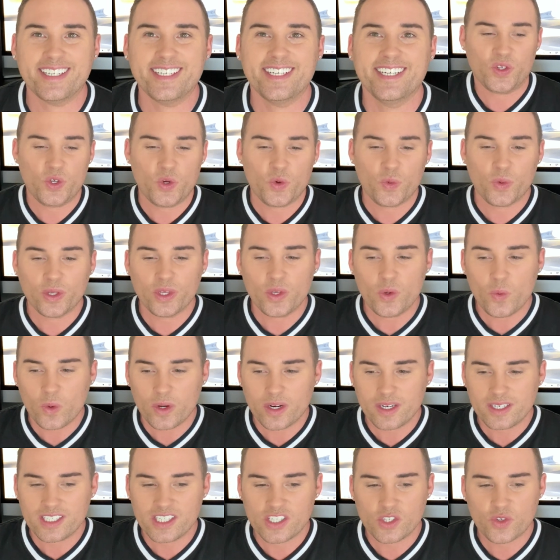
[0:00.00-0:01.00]
So you really want
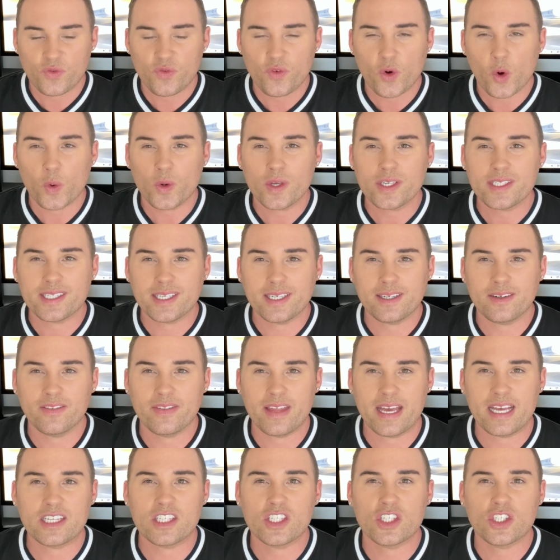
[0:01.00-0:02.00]
to just focus in on
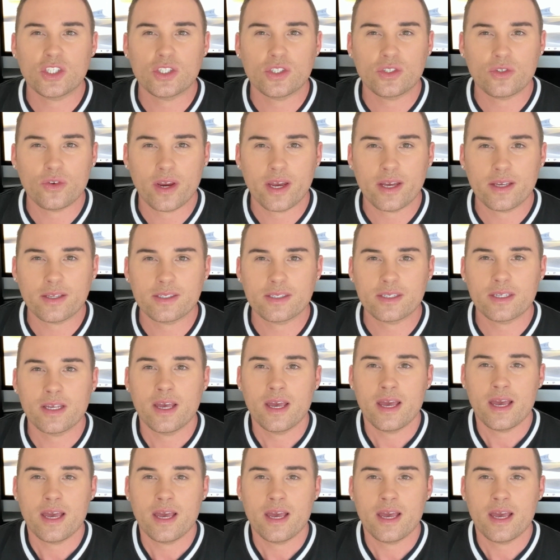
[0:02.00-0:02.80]
that stress.